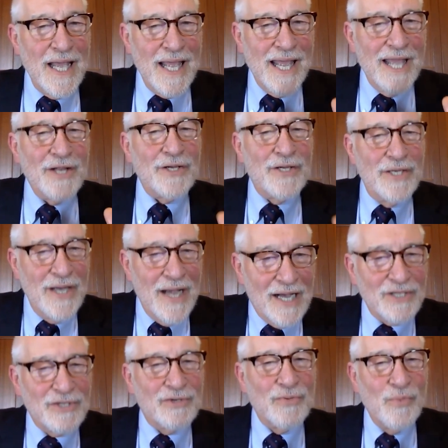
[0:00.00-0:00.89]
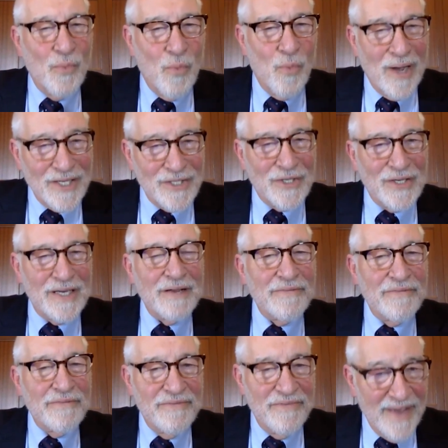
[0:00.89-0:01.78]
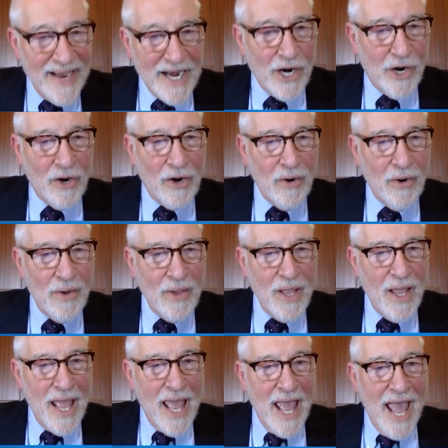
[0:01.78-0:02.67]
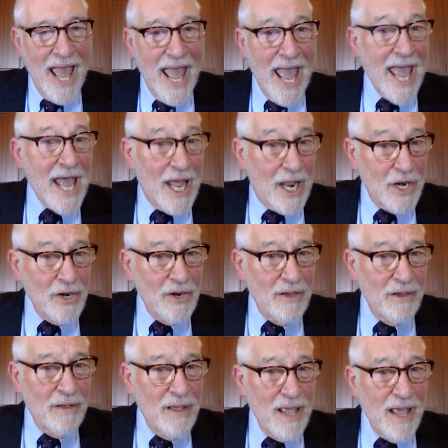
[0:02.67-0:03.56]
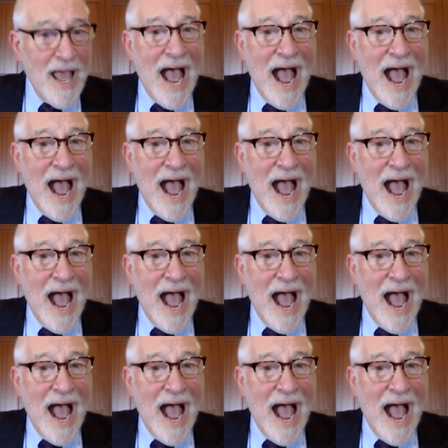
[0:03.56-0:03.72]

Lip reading: it just wasn't fair. And